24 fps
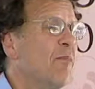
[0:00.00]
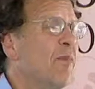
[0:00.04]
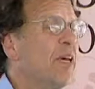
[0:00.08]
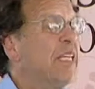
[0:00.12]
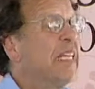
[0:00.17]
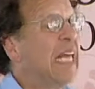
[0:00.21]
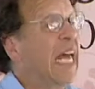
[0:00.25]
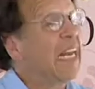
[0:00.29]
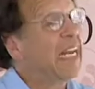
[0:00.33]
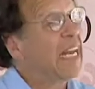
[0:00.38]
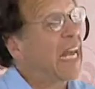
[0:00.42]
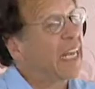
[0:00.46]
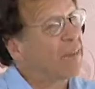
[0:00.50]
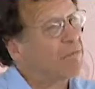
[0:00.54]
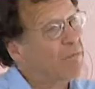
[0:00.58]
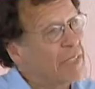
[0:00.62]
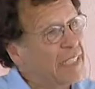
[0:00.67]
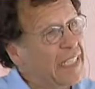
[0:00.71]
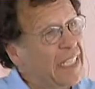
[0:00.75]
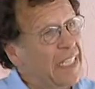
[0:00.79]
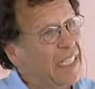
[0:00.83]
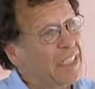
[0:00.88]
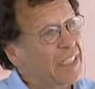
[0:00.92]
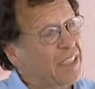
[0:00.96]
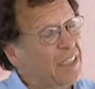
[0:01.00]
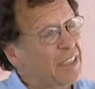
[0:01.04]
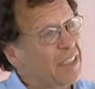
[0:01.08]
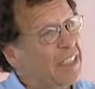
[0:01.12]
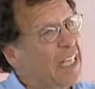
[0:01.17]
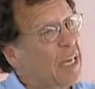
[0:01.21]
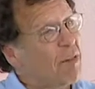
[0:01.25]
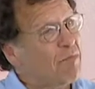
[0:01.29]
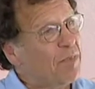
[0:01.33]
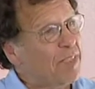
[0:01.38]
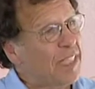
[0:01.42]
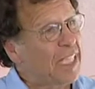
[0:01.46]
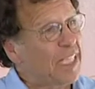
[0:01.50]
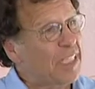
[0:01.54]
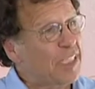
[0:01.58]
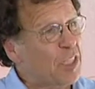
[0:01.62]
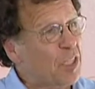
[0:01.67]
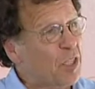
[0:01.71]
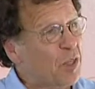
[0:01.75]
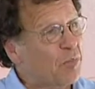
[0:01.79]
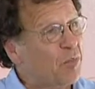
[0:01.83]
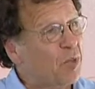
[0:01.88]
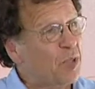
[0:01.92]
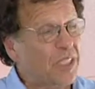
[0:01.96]
and, and, not because not because
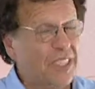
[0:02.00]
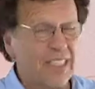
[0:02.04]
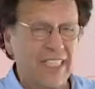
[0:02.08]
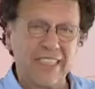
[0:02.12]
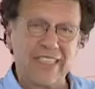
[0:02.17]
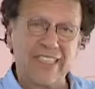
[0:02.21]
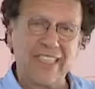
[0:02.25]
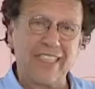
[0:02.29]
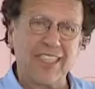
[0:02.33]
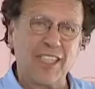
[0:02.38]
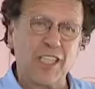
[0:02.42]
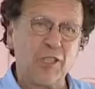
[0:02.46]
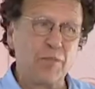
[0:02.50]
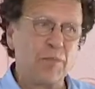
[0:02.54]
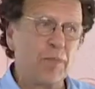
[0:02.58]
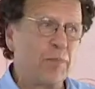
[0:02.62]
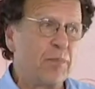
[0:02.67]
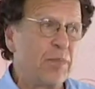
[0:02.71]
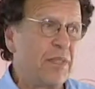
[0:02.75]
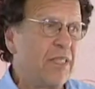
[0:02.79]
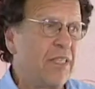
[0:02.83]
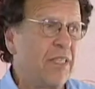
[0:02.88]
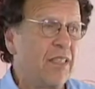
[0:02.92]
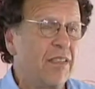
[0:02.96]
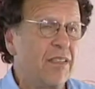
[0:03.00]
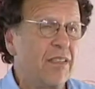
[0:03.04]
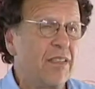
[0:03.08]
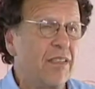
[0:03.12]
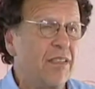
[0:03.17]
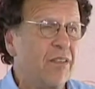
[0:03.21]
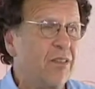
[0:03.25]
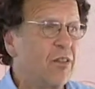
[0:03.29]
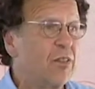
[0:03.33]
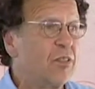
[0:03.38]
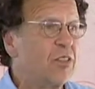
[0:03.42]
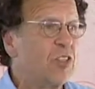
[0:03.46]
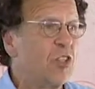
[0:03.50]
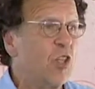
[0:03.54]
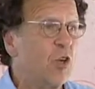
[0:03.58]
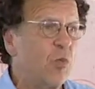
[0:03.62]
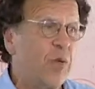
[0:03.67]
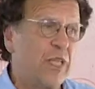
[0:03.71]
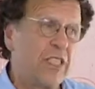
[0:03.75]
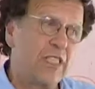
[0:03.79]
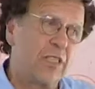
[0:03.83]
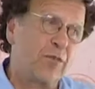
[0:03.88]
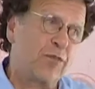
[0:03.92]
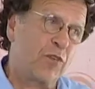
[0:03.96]
of the book necessarily, but be, you know, there was no
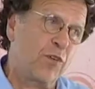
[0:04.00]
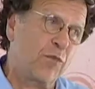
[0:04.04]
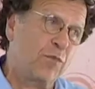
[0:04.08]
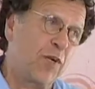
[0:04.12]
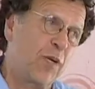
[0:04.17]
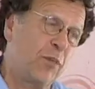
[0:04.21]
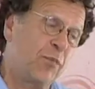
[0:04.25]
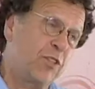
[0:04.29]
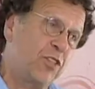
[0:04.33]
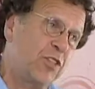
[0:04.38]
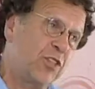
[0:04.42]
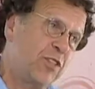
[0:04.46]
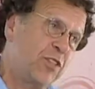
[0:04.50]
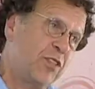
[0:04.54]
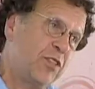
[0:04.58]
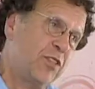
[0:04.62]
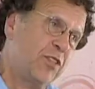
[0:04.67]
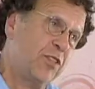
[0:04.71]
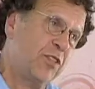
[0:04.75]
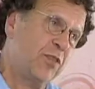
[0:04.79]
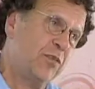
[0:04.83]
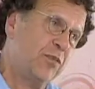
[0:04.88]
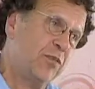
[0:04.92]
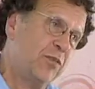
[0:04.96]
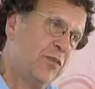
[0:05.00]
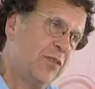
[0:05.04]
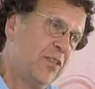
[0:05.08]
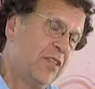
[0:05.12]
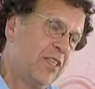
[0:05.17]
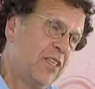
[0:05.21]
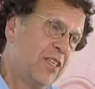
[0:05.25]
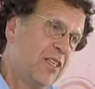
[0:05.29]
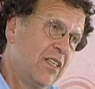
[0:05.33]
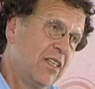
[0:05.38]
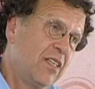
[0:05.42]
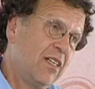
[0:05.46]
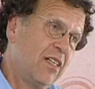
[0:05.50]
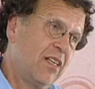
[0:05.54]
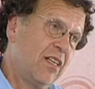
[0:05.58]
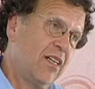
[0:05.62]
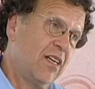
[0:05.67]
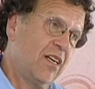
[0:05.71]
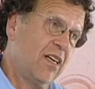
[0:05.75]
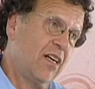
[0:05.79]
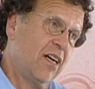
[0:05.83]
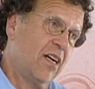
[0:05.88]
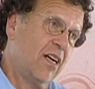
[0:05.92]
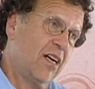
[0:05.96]
reason for a publisher to
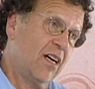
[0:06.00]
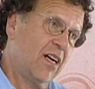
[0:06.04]
uh,